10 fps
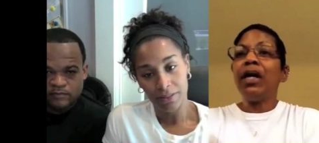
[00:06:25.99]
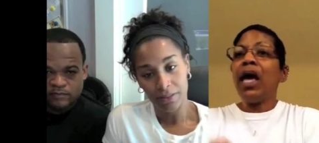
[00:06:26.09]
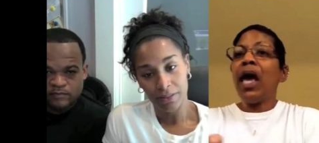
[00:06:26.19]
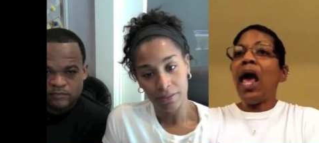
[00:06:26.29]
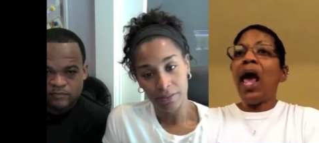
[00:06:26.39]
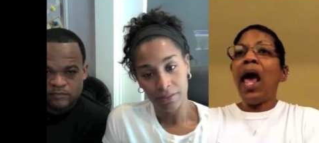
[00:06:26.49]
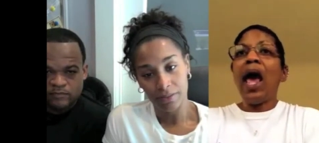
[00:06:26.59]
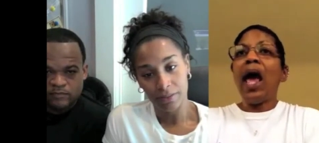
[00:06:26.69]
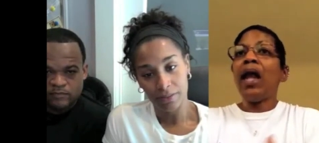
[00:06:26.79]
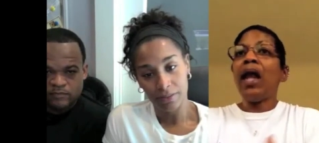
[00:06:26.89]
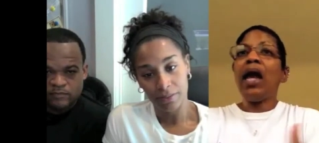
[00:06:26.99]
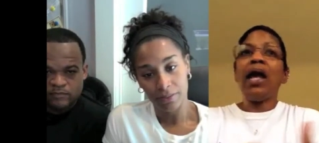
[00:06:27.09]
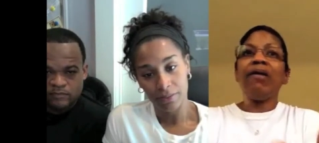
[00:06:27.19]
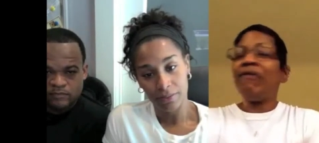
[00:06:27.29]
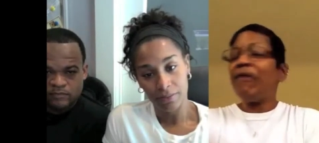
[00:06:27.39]
Speaker 1: and
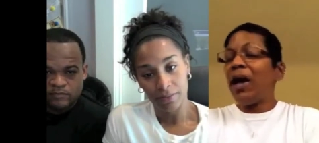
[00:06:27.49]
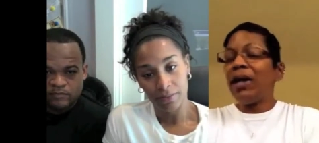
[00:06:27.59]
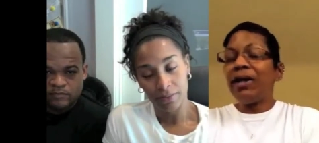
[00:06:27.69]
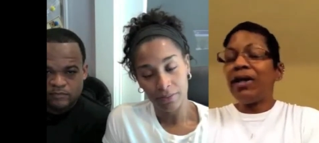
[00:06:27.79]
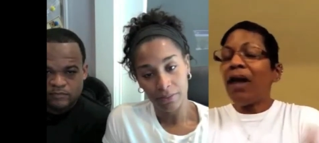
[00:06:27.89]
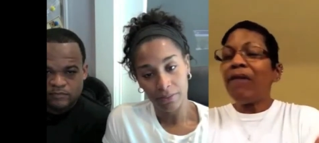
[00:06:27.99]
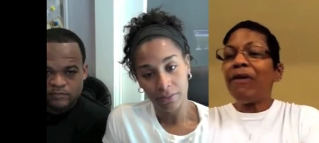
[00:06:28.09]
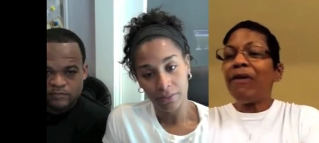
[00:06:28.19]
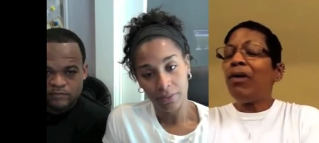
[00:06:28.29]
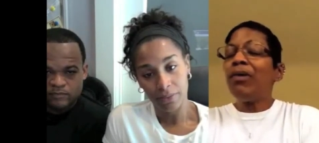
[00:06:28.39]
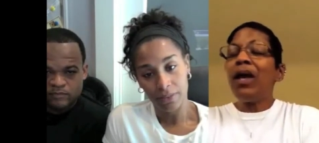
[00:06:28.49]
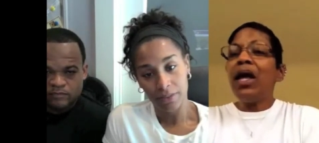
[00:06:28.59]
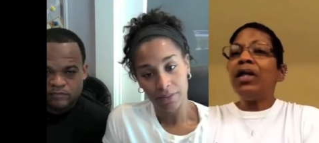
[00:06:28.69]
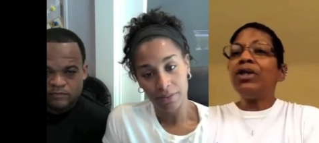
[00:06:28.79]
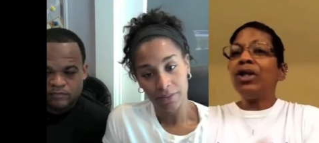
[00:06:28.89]
and and telephone
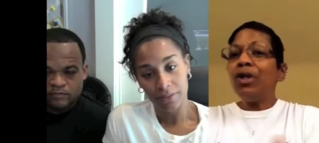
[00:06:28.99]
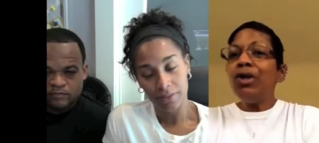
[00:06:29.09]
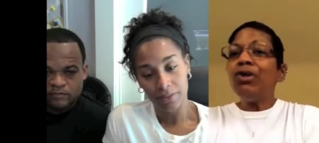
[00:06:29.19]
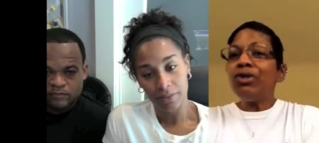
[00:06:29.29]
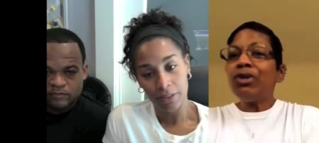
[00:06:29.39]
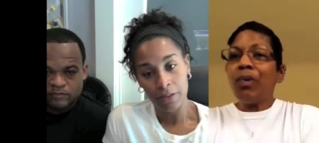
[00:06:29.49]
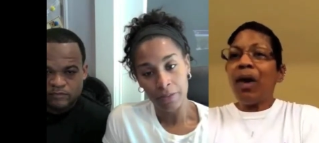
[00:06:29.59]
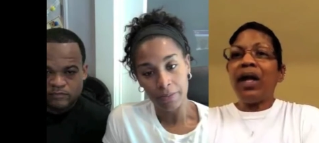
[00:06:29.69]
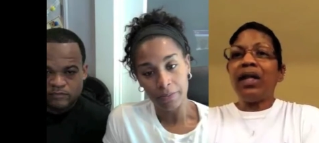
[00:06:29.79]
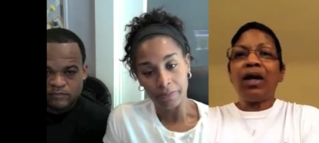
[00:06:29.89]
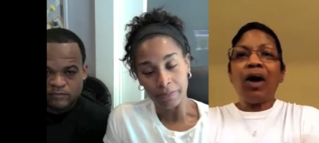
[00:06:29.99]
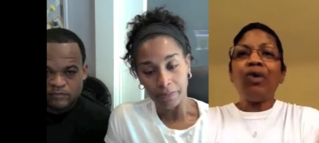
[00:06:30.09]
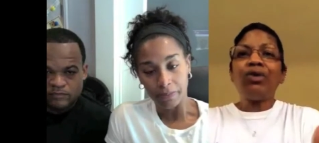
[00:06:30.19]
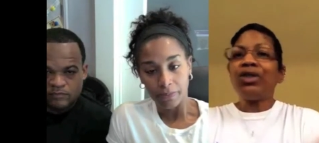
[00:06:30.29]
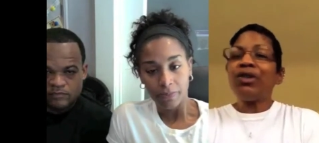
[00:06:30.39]
to lose the weight, the
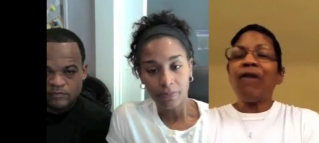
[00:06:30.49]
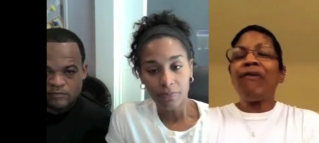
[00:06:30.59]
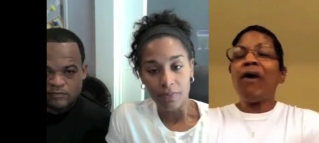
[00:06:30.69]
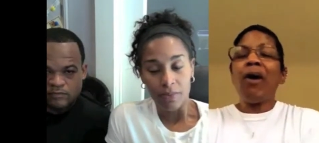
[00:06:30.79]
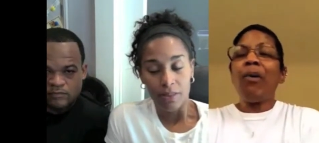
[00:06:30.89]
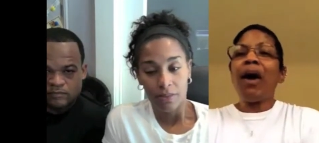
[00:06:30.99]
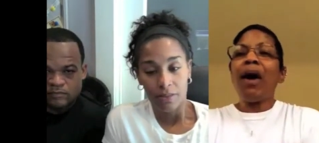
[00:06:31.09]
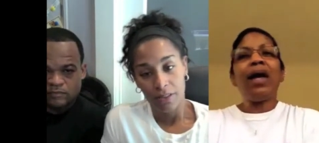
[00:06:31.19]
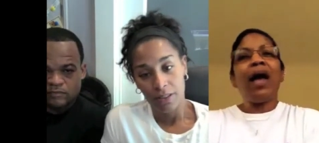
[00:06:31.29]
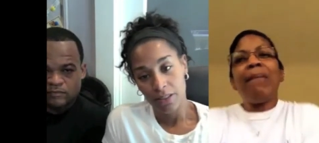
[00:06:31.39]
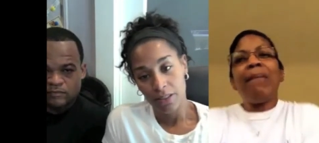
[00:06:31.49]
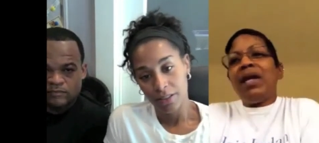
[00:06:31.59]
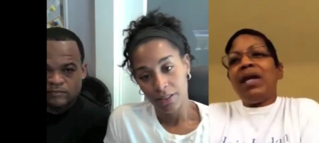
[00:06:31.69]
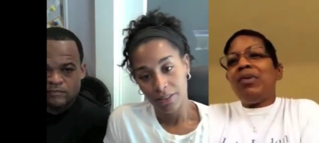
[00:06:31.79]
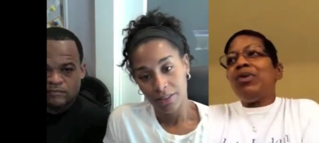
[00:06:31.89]
coaching so far away. I
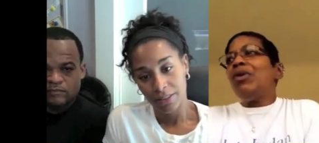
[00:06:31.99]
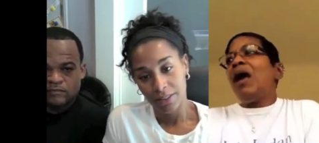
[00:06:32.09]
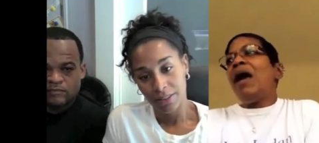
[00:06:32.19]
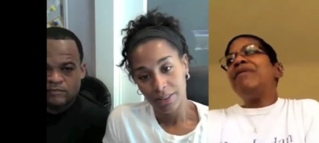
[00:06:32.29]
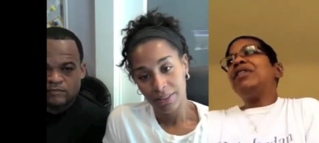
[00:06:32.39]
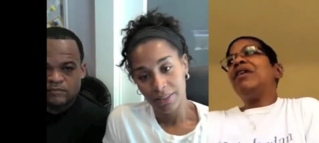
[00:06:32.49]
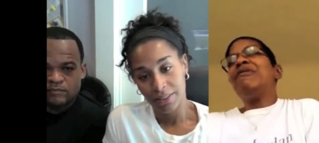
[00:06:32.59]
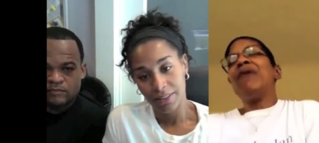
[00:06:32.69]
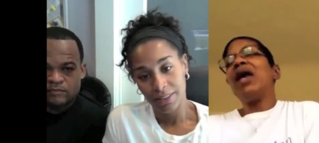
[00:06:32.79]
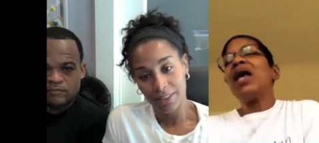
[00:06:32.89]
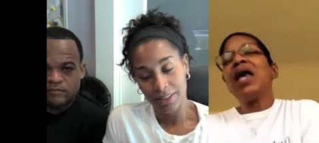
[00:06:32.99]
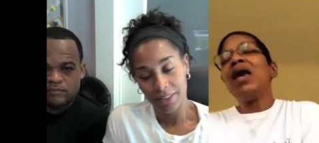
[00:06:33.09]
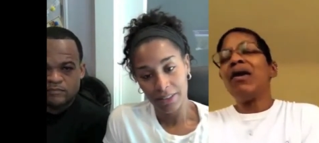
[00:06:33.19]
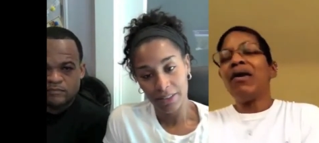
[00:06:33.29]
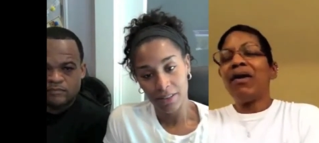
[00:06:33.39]
mean, you have stuff right
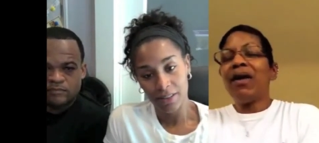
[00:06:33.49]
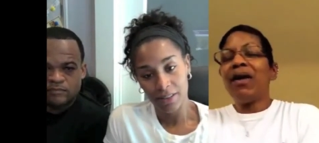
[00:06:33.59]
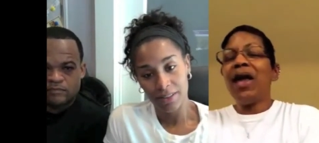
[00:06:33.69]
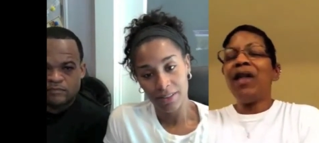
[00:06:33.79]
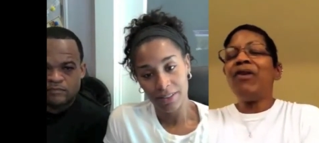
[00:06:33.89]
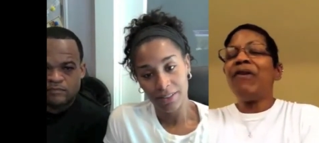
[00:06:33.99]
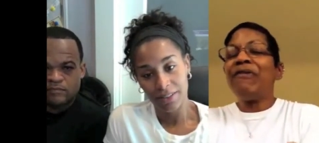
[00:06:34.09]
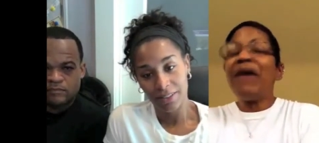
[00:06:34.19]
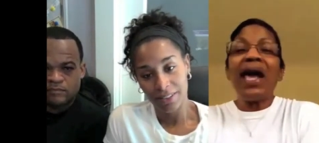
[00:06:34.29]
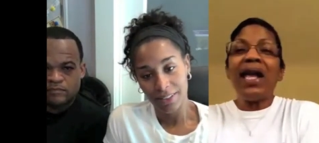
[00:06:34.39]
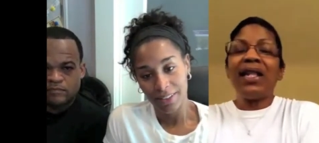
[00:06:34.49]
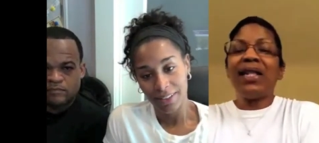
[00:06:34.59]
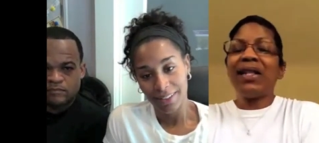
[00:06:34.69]
here in your face